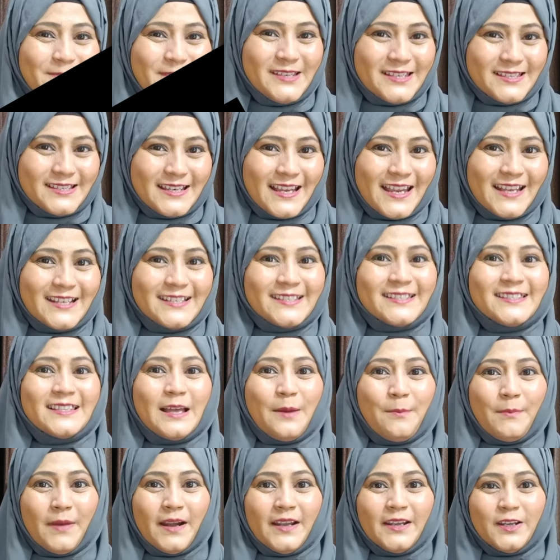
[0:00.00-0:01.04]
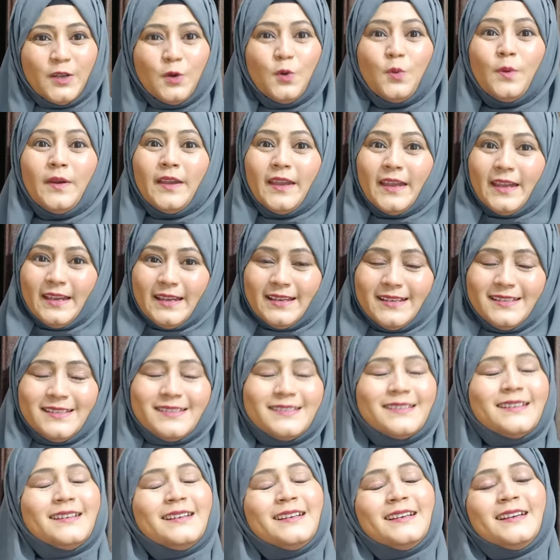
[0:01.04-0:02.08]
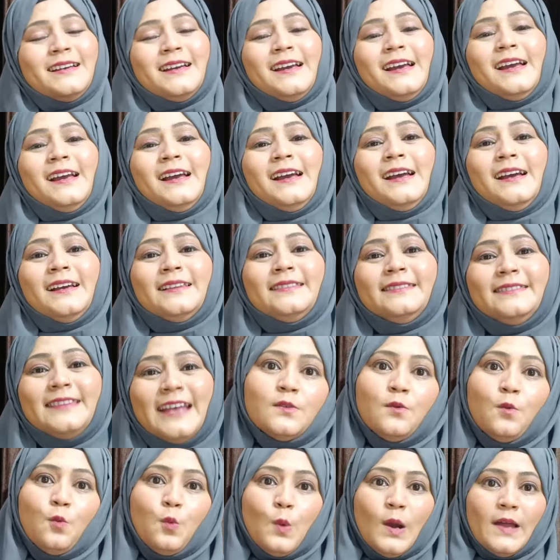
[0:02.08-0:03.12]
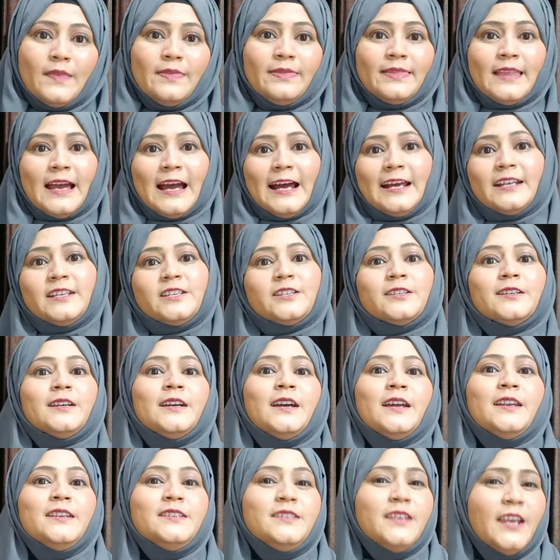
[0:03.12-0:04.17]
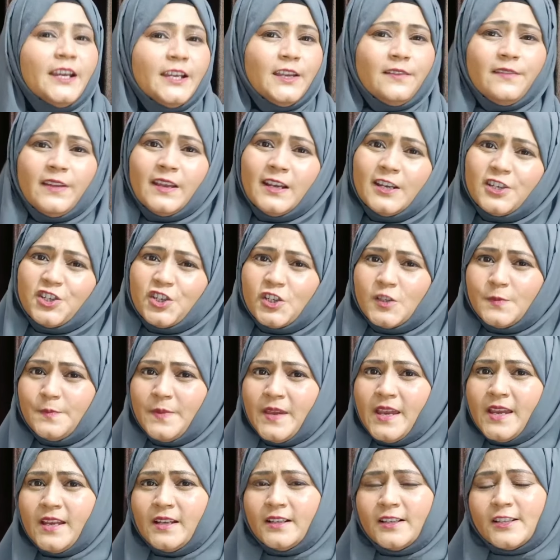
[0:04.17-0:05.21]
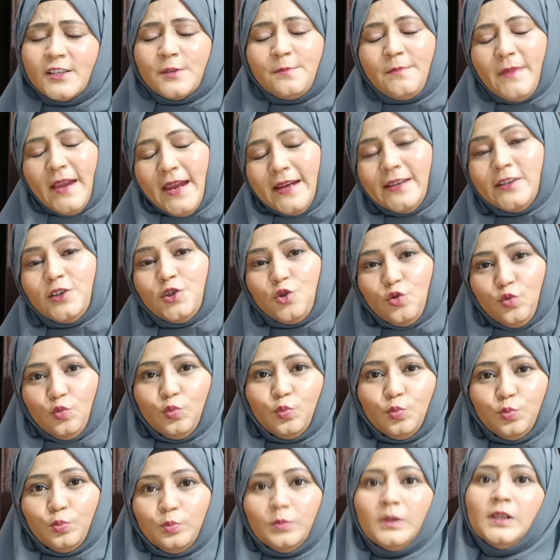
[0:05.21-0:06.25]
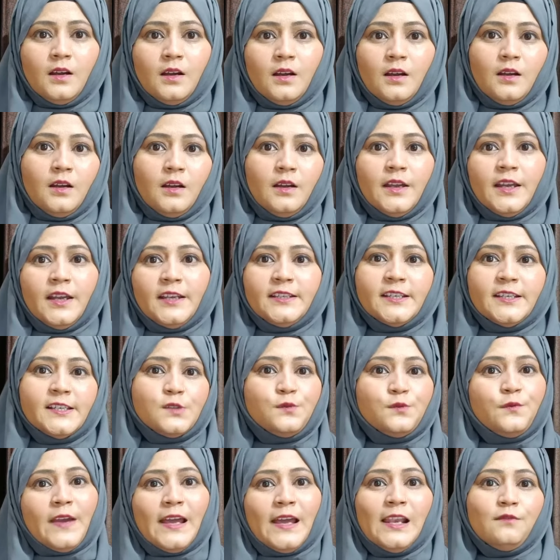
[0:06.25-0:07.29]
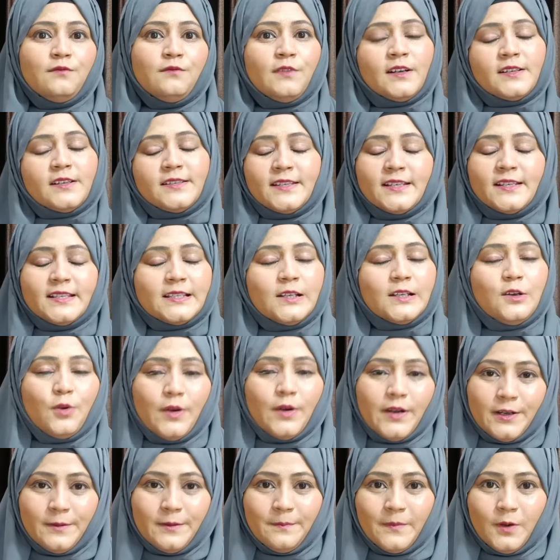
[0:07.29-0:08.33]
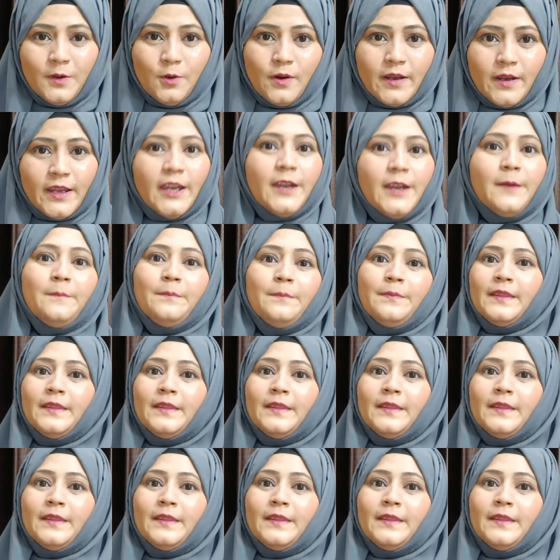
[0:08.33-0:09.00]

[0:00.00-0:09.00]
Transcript: mistakes number 2 is the one that native English speakers make too. It is well versus good. Okay.